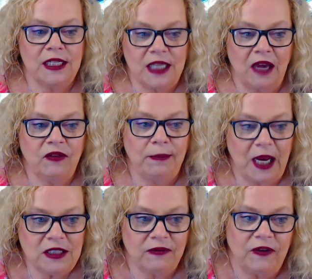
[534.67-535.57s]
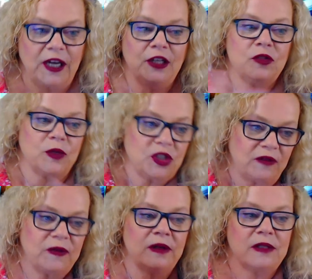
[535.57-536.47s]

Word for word: is having massive fires, which I've